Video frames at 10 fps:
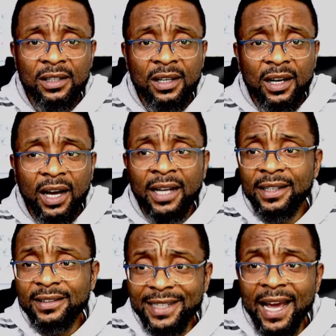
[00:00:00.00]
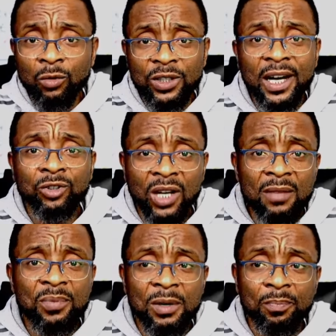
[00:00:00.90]
And then there would actually
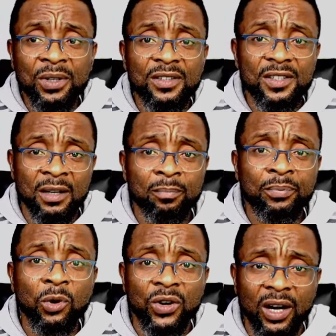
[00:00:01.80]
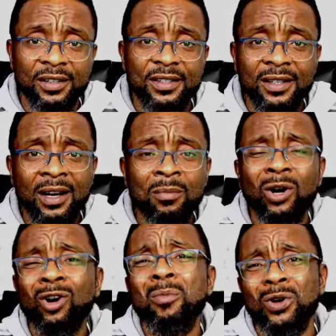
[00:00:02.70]
be peace progress. Come
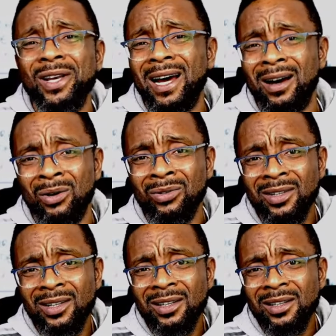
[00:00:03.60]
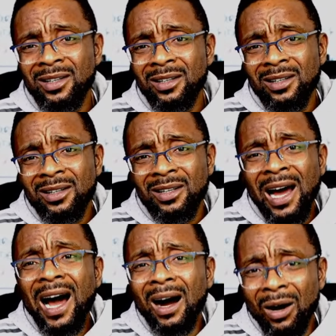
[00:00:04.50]
on now.
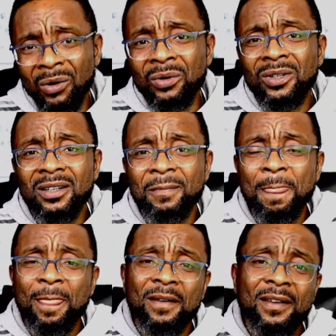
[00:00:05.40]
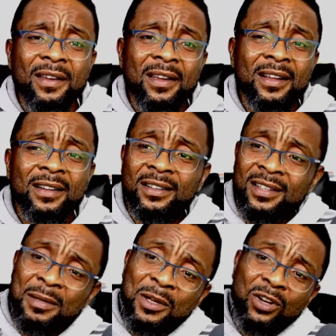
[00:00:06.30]
How? It is
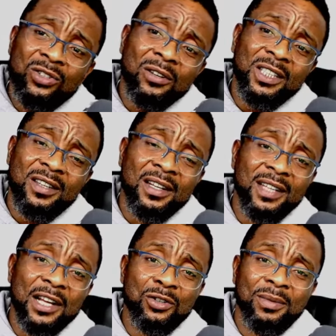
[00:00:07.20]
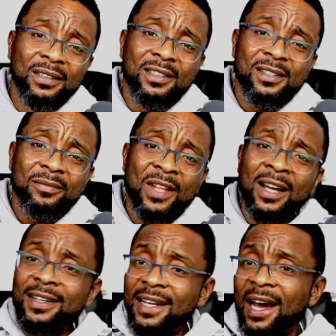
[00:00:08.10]
because of this entitlement. And
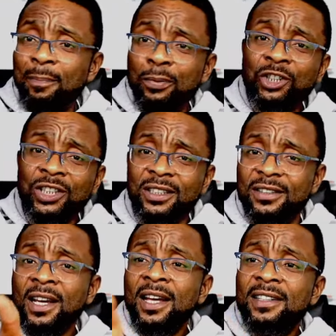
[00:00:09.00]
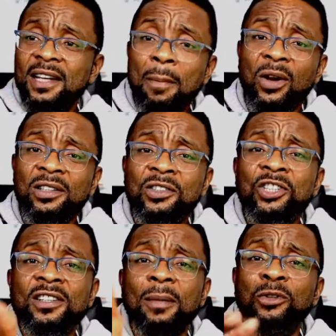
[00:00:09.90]
they are pushing it. Their politicians
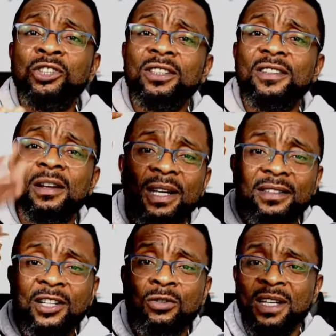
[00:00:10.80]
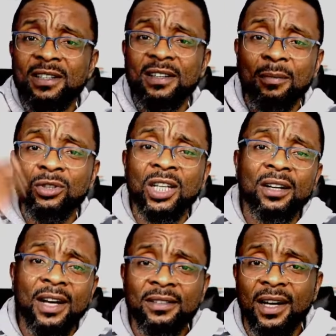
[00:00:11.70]
are pushing the same entitlement in Abuja
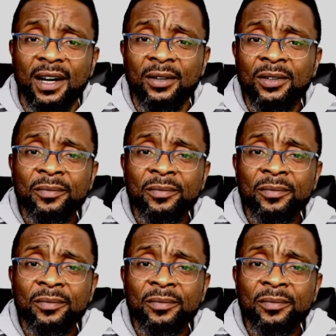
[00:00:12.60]
right now.